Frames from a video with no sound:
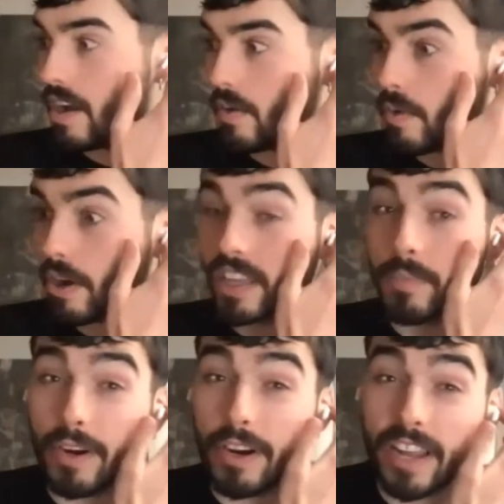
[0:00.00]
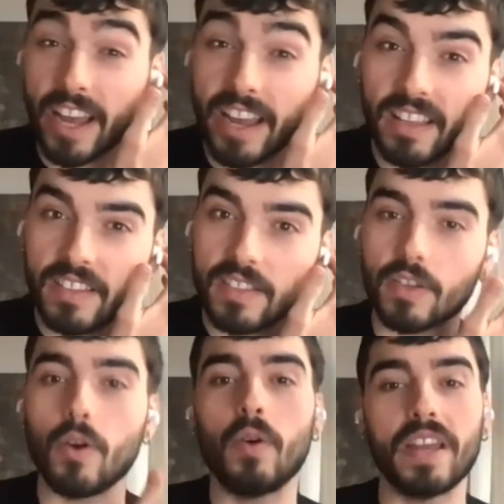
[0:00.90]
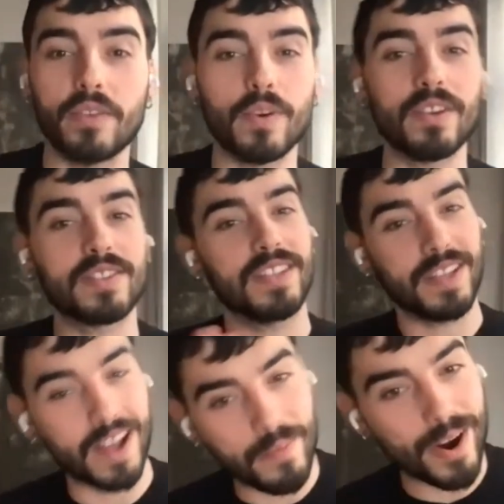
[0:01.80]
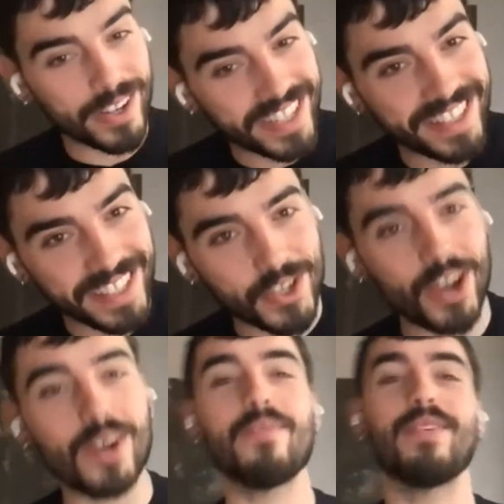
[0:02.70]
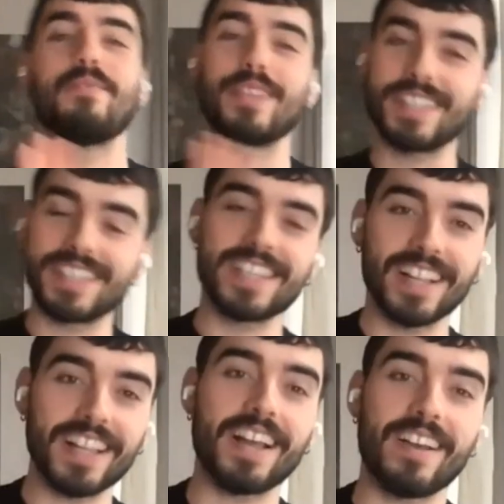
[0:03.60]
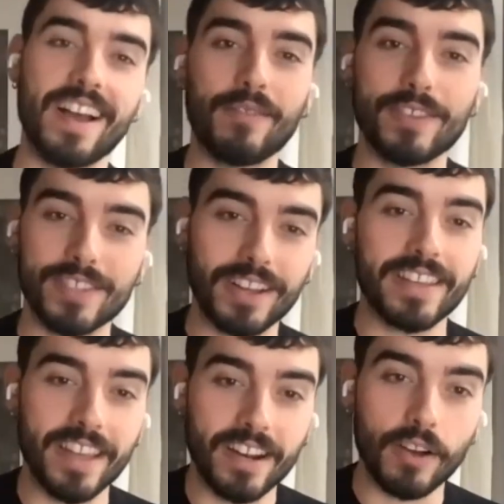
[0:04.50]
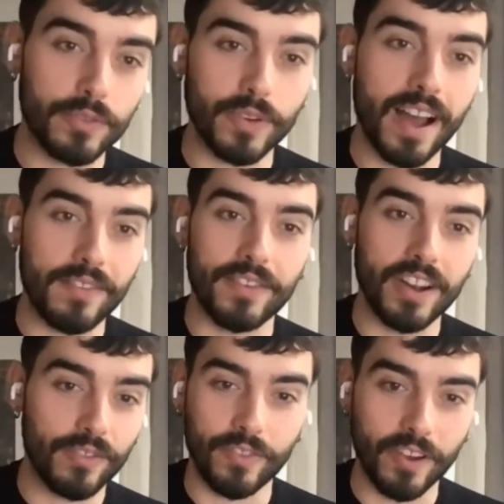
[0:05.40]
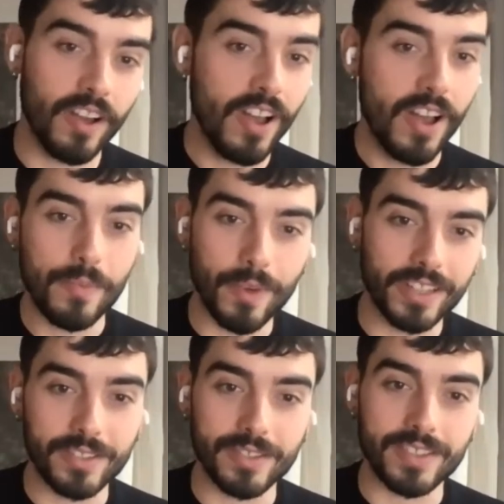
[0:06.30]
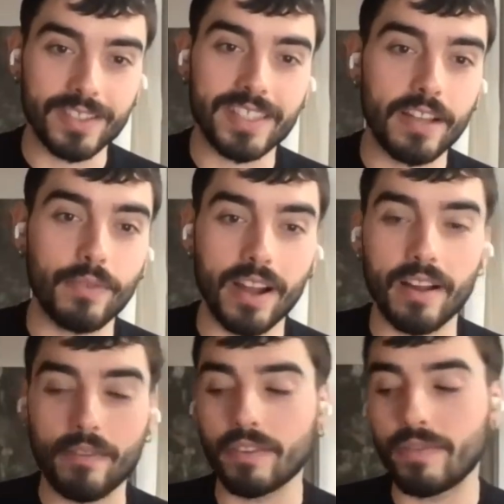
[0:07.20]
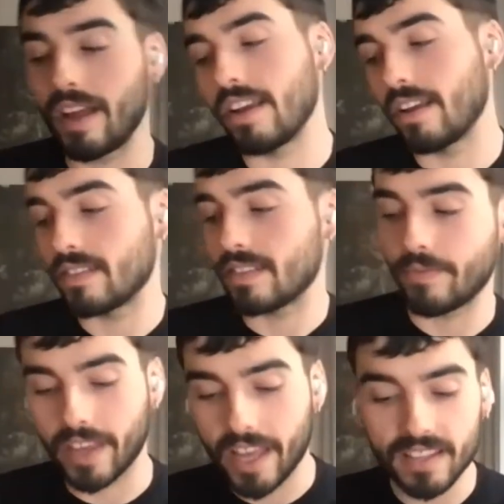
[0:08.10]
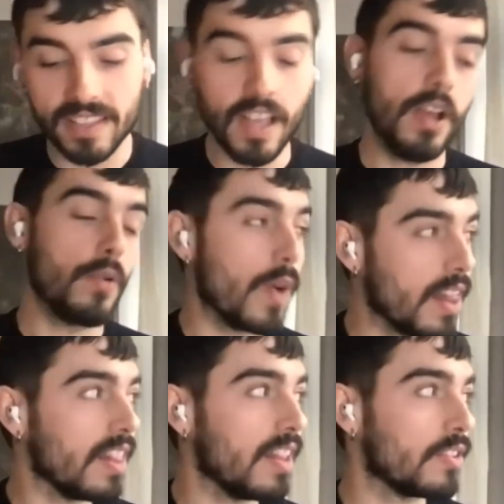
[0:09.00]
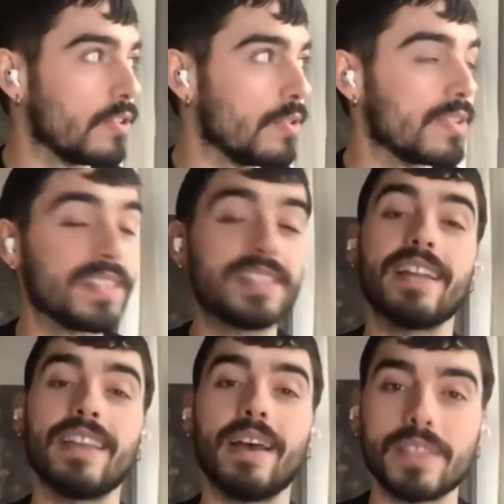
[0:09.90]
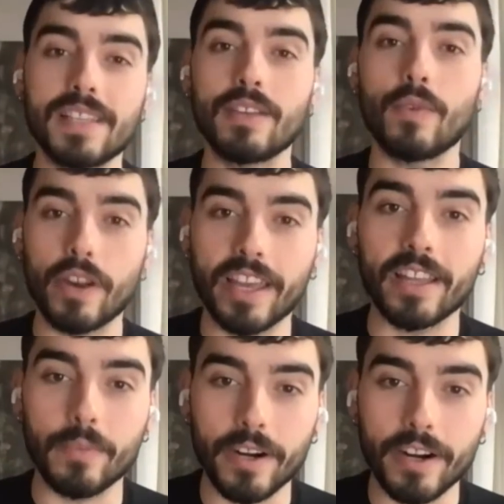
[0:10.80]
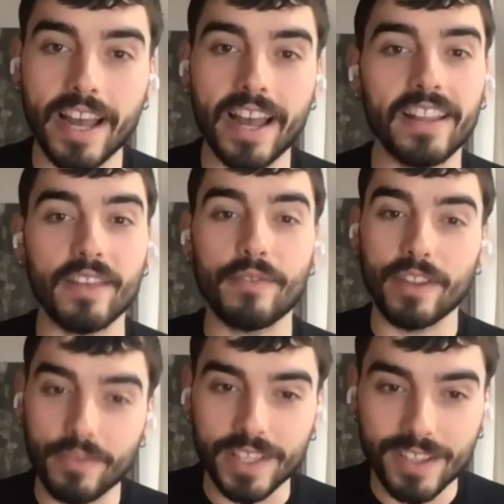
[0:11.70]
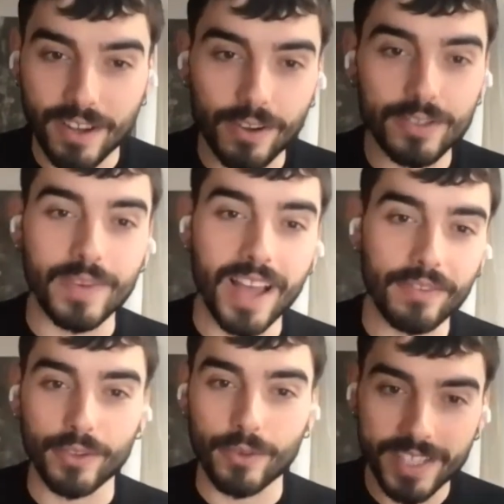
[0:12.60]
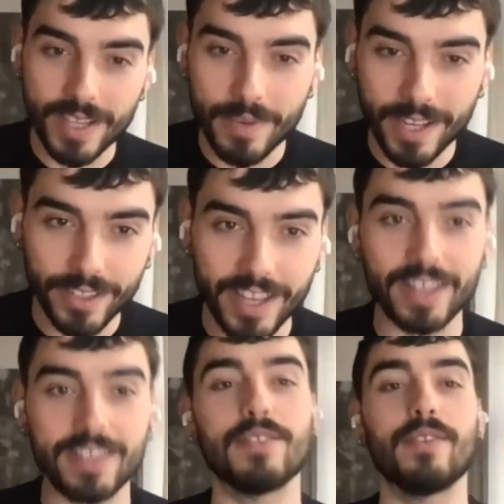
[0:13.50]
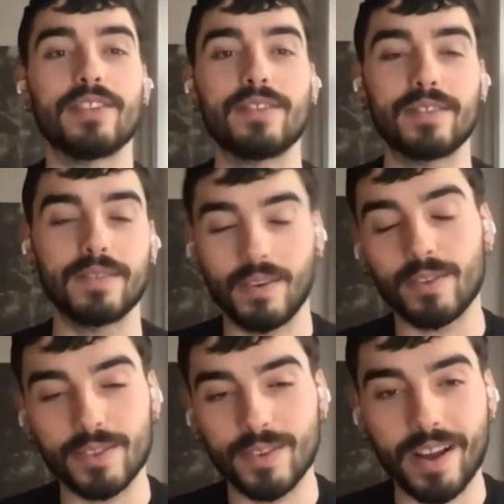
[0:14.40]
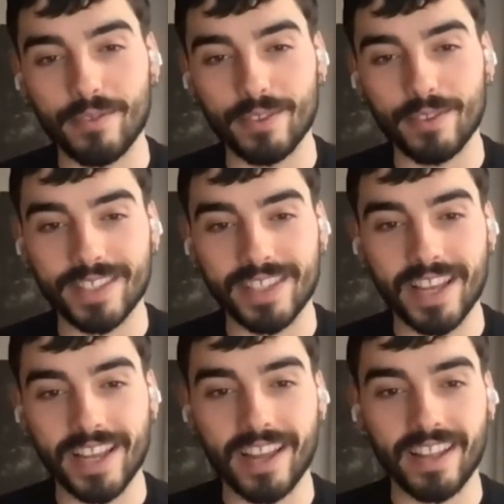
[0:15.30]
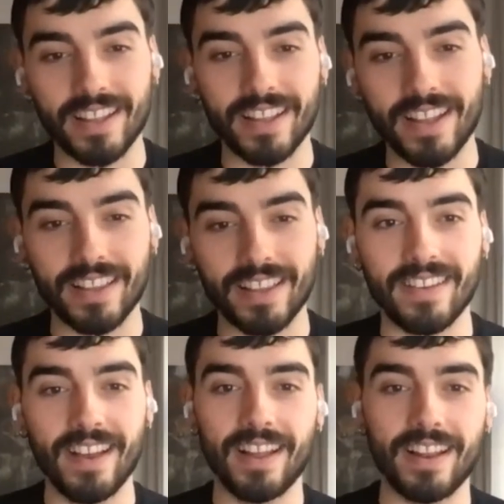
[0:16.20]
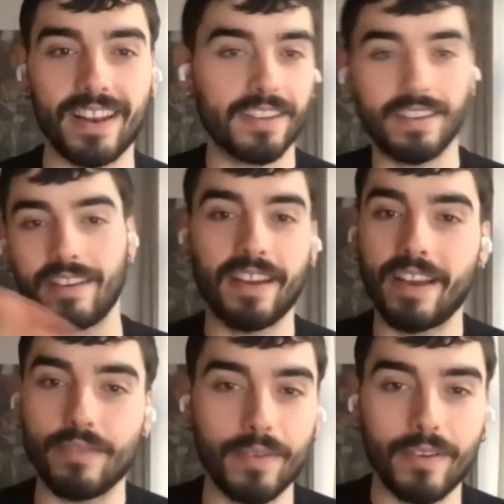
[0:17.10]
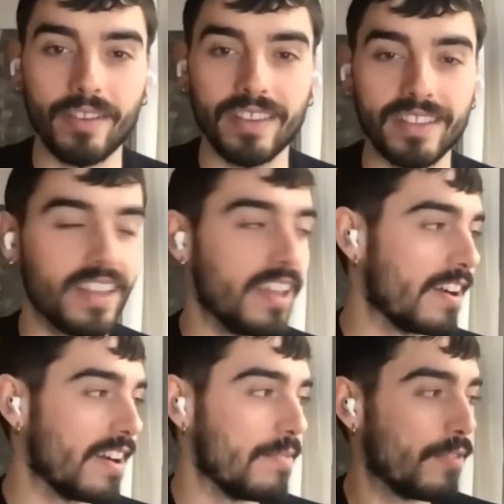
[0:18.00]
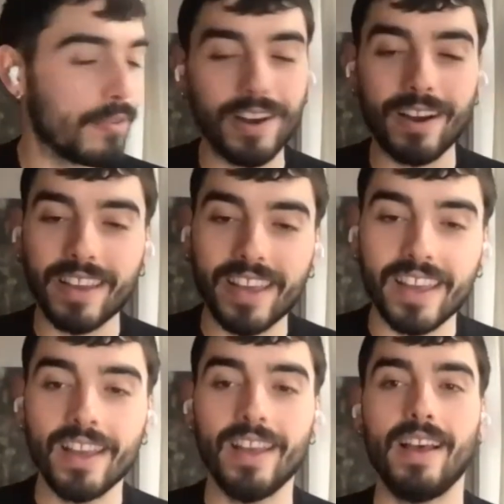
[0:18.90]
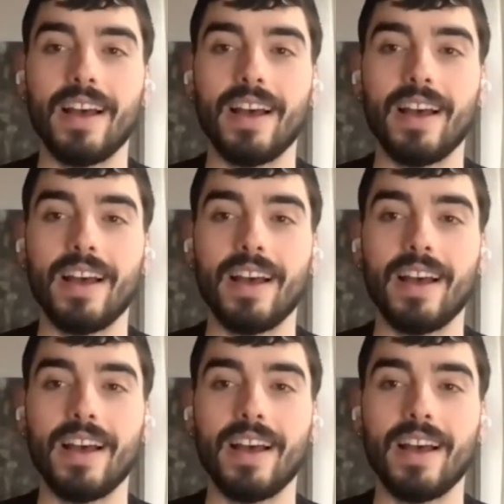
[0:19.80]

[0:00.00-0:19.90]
uh, work in Berghain, so it was a bartending job, but still uh, I was lucky enough to have enough uh, money to sustain while I was finding something else. Well, the news is that I'm still working in Berghain, even if it's closed. We have the quota Kurzarbeit again, so it's also I would say that uh, like uh, everyone in here, I'm very lucky.